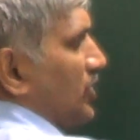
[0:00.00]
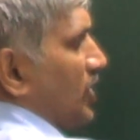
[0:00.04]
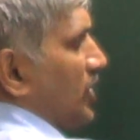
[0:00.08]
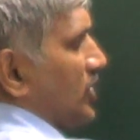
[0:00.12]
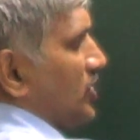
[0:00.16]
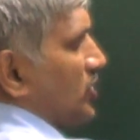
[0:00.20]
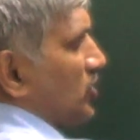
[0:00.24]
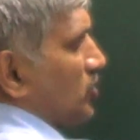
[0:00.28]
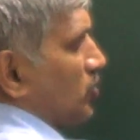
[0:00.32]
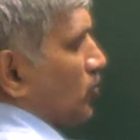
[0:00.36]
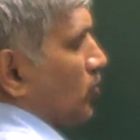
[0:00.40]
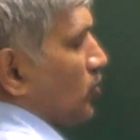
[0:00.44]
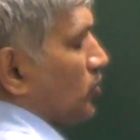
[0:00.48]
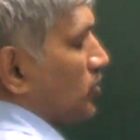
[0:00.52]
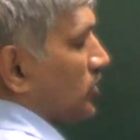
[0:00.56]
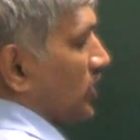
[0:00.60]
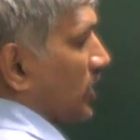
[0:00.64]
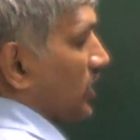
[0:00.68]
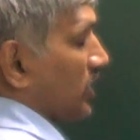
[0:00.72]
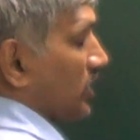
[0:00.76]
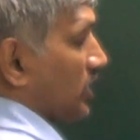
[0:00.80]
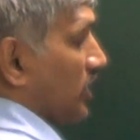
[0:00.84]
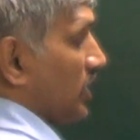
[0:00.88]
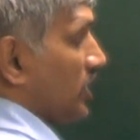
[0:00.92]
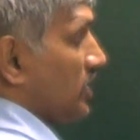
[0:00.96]
these two
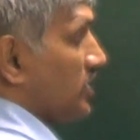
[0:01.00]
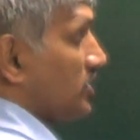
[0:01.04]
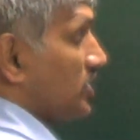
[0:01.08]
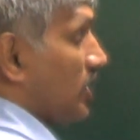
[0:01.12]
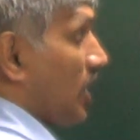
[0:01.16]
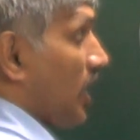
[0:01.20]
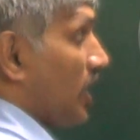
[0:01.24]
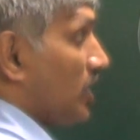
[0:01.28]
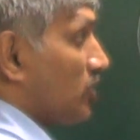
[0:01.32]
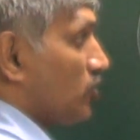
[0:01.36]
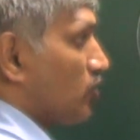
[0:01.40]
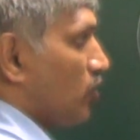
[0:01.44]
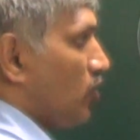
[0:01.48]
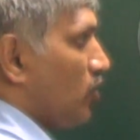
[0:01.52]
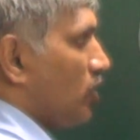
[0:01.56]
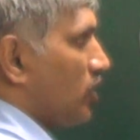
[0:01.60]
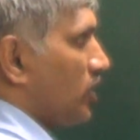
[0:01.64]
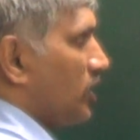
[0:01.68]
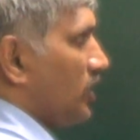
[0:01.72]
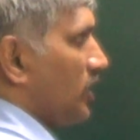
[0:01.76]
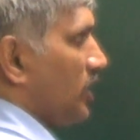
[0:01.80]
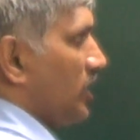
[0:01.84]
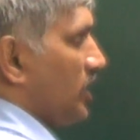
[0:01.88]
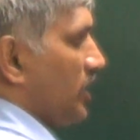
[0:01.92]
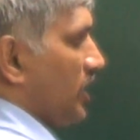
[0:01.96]
circles
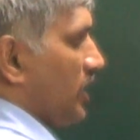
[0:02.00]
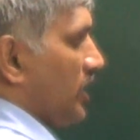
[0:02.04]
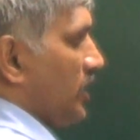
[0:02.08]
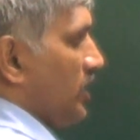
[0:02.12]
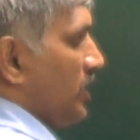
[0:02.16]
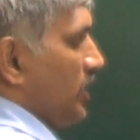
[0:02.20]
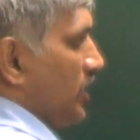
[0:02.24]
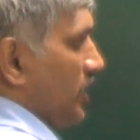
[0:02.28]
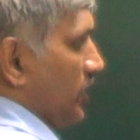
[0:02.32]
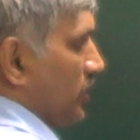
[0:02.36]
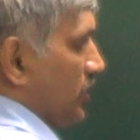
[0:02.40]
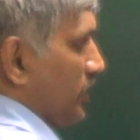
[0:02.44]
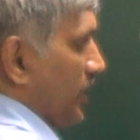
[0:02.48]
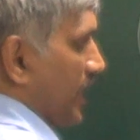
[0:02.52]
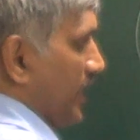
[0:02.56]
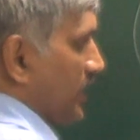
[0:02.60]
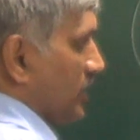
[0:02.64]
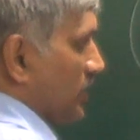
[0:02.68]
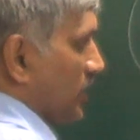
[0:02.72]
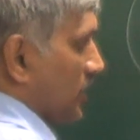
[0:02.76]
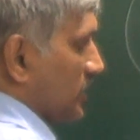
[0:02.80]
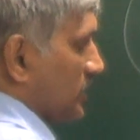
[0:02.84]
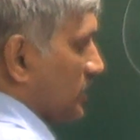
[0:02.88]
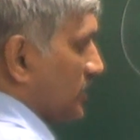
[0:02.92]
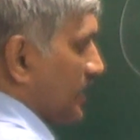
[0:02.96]
orthogonally,
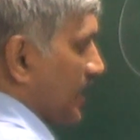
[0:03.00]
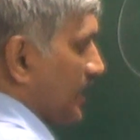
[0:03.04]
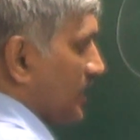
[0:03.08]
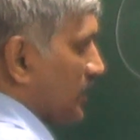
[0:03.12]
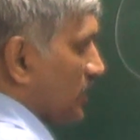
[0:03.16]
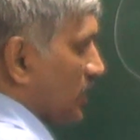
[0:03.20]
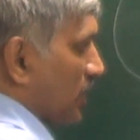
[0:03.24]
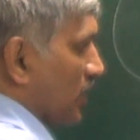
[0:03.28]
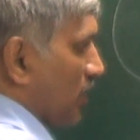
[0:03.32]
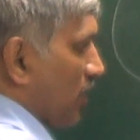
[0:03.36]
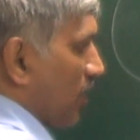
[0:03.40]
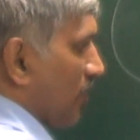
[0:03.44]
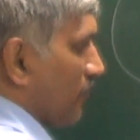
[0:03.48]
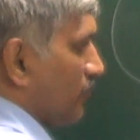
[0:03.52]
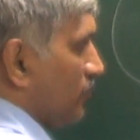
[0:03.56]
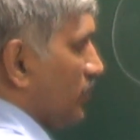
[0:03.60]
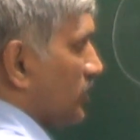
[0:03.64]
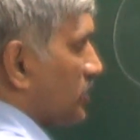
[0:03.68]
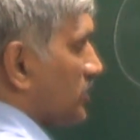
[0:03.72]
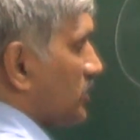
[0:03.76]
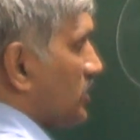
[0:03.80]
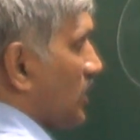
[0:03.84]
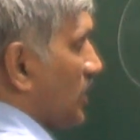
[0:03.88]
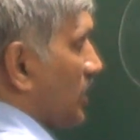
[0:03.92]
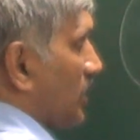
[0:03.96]
then the center of
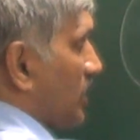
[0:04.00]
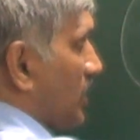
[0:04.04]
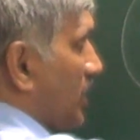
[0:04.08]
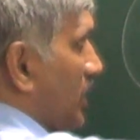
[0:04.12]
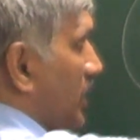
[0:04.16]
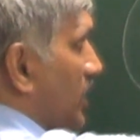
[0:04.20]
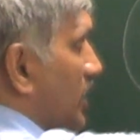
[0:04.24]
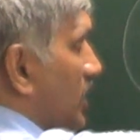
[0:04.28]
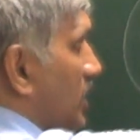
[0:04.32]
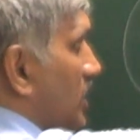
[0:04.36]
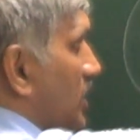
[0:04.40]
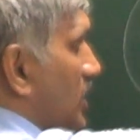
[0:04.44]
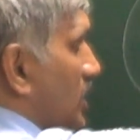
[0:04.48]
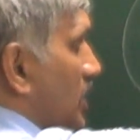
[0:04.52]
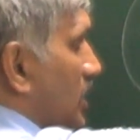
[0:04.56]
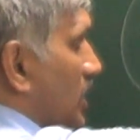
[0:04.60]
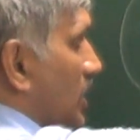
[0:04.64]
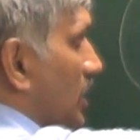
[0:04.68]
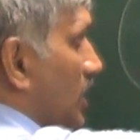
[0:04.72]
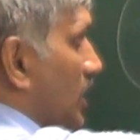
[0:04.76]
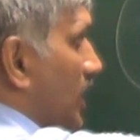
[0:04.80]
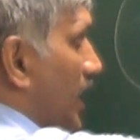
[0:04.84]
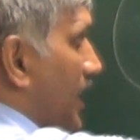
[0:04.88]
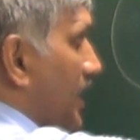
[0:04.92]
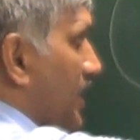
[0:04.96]
this circle
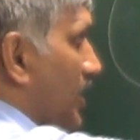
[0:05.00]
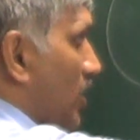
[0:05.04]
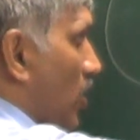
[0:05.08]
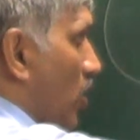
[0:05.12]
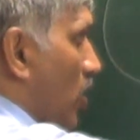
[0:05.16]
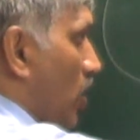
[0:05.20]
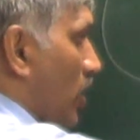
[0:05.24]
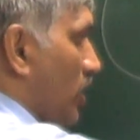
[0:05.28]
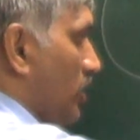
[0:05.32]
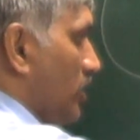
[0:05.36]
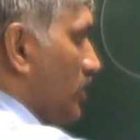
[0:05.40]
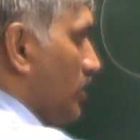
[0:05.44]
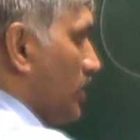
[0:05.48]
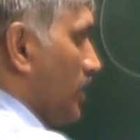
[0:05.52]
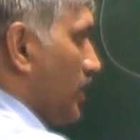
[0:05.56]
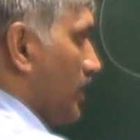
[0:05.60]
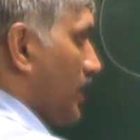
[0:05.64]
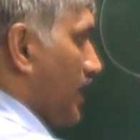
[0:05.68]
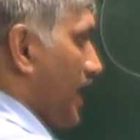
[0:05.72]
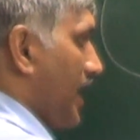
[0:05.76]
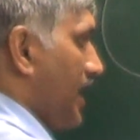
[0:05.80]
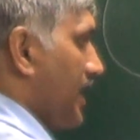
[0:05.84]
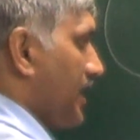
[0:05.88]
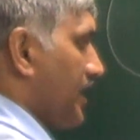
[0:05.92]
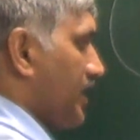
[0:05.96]
lie on
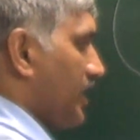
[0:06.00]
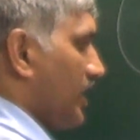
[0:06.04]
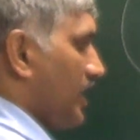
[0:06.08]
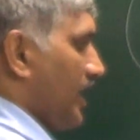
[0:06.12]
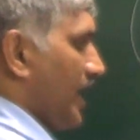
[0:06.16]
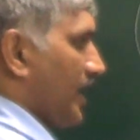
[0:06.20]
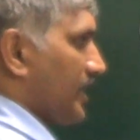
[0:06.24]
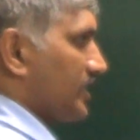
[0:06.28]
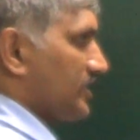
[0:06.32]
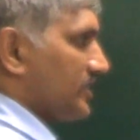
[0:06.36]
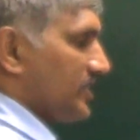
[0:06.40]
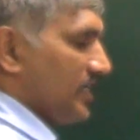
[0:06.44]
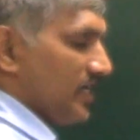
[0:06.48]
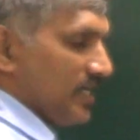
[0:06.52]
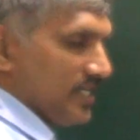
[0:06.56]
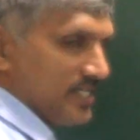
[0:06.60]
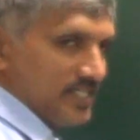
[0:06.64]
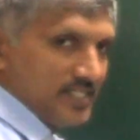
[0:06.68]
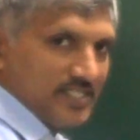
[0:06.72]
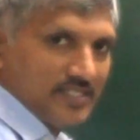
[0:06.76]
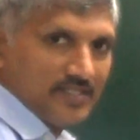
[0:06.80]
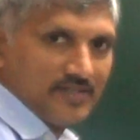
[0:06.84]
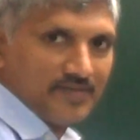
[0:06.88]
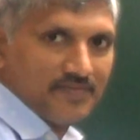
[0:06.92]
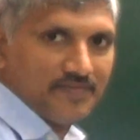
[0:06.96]
radical
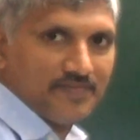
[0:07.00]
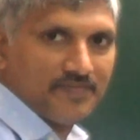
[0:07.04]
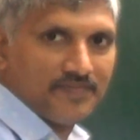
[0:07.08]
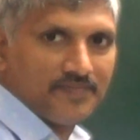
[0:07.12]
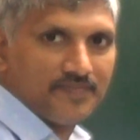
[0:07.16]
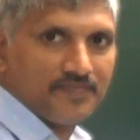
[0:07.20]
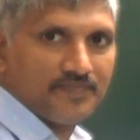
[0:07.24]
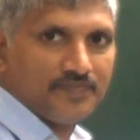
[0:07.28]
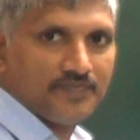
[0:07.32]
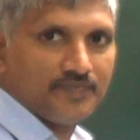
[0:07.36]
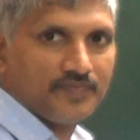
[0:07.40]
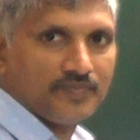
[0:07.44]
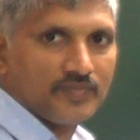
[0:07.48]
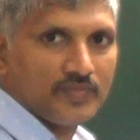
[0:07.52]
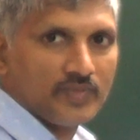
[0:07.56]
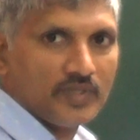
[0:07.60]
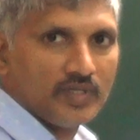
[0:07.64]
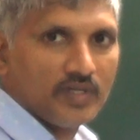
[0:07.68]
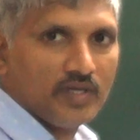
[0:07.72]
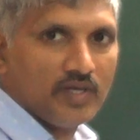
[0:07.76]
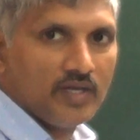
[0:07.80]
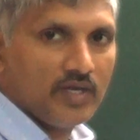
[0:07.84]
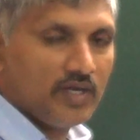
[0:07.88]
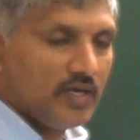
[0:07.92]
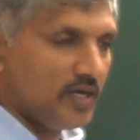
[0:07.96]
axis.
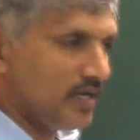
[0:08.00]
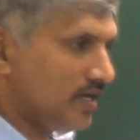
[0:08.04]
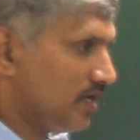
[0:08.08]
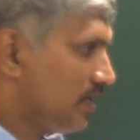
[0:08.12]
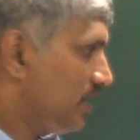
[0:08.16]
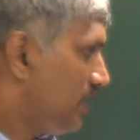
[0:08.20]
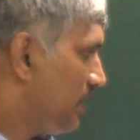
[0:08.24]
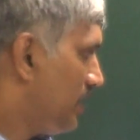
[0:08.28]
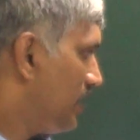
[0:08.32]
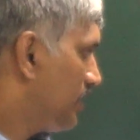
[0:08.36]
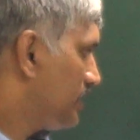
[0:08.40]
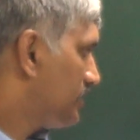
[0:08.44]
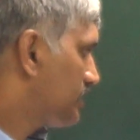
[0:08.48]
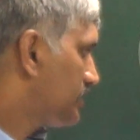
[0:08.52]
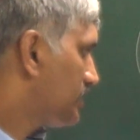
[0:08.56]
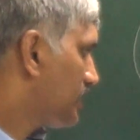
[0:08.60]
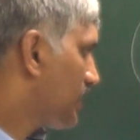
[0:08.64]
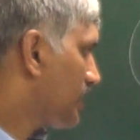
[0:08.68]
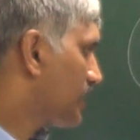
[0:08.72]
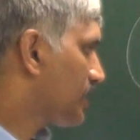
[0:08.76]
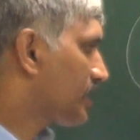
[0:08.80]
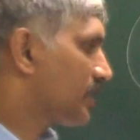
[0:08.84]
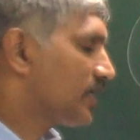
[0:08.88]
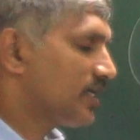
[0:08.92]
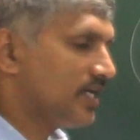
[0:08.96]
A
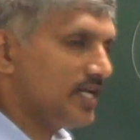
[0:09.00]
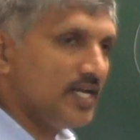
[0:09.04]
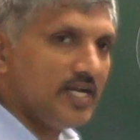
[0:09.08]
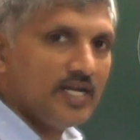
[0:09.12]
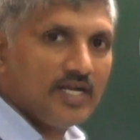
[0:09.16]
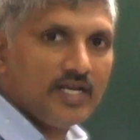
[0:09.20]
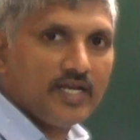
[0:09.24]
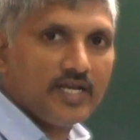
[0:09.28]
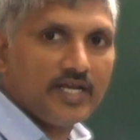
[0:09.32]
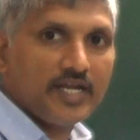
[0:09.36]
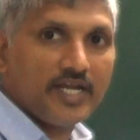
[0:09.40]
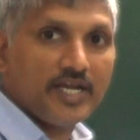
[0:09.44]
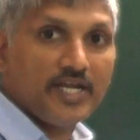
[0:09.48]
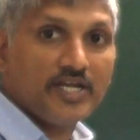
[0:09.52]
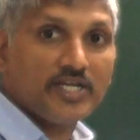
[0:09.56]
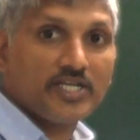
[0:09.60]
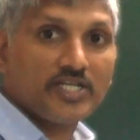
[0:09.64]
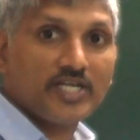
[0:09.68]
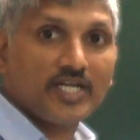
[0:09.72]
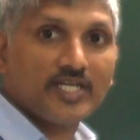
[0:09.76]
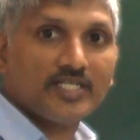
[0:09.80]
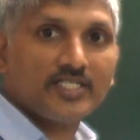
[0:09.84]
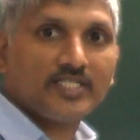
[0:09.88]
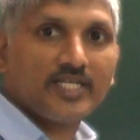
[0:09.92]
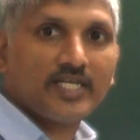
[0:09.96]
circle
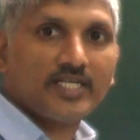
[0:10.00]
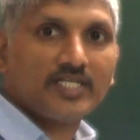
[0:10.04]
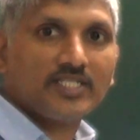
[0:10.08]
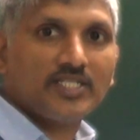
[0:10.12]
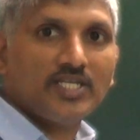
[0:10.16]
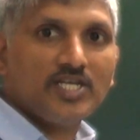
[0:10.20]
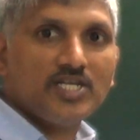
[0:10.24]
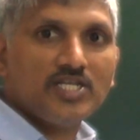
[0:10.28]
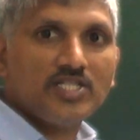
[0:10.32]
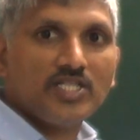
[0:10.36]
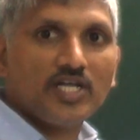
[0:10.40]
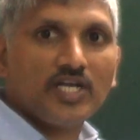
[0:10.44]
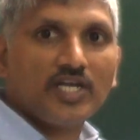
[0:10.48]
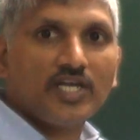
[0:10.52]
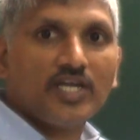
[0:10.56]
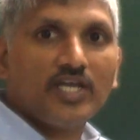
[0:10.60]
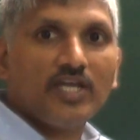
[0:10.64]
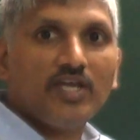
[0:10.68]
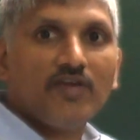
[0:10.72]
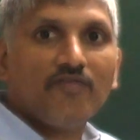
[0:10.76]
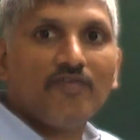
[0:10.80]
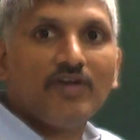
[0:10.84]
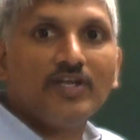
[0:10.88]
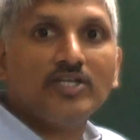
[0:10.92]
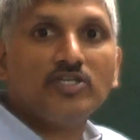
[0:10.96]
intersecting the
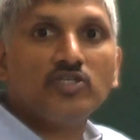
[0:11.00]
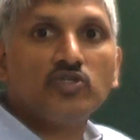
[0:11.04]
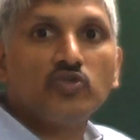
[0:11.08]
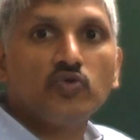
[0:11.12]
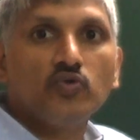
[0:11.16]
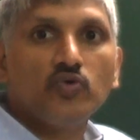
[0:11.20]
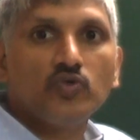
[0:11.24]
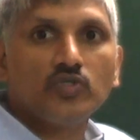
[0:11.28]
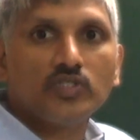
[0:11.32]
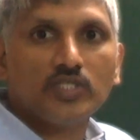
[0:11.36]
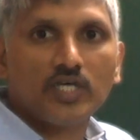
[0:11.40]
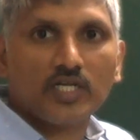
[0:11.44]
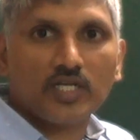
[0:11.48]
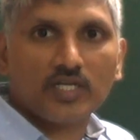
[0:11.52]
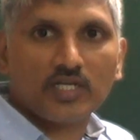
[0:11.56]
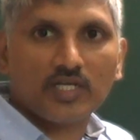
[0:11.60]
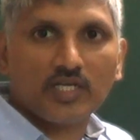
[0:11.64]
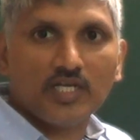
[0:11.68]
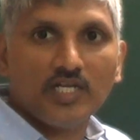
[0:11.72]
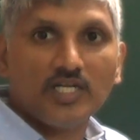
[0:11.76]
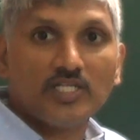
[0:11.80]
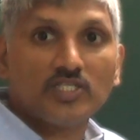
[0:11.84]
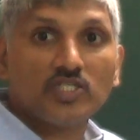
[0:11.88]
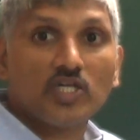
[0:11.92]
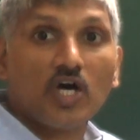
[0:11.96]
given two
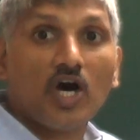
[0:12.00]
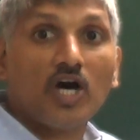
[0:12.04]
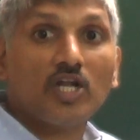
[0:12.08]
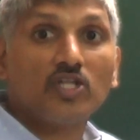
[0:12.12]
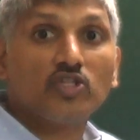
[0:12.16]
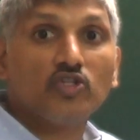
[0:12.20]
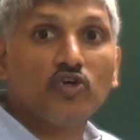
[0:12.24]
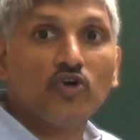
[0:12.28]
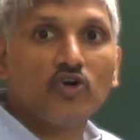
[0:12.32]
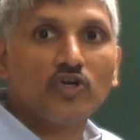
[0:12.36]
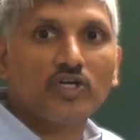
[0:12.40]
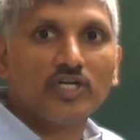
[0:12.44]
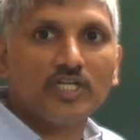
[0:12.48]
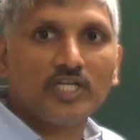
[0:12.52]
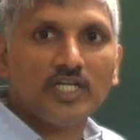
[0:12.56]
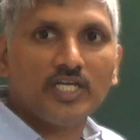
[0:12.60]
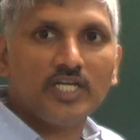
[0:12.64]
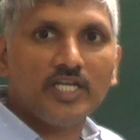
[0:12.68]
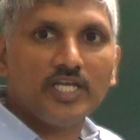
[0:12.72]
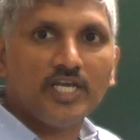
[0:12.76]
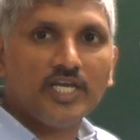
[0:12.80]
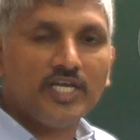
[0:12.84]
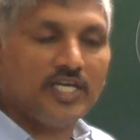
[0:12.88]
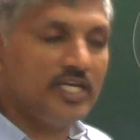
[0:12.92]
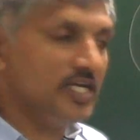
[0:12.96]
circles
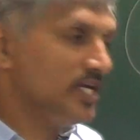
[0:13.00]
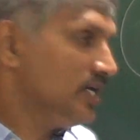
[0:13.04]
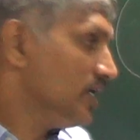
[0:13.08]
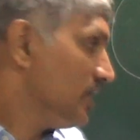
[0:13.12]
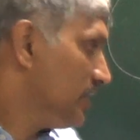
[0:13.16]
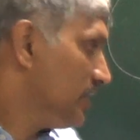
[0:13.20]
orthogonally,